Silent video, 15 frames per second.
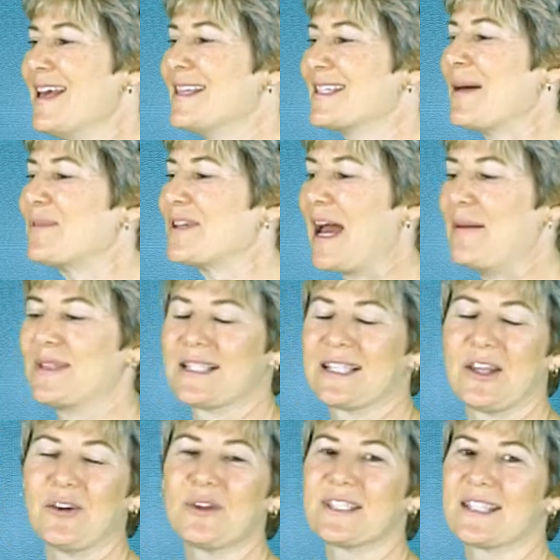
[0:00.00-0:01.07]
Sometimes it's
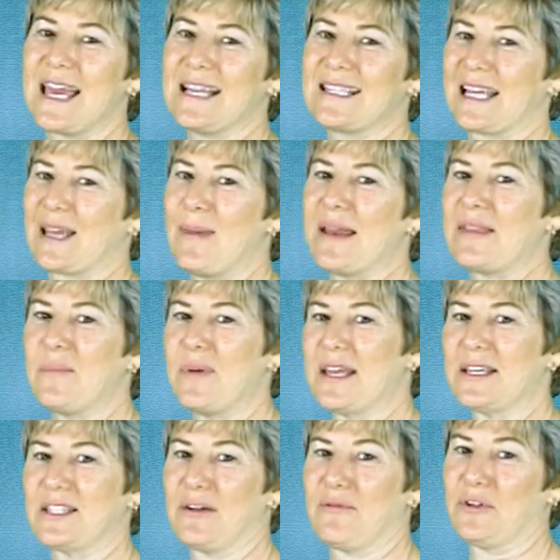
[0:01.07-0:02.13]
the little things that can make the
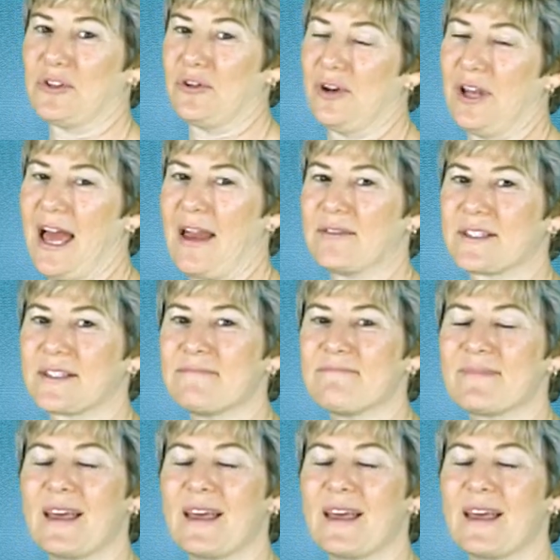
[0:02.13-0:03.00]
biggest difference in our lives.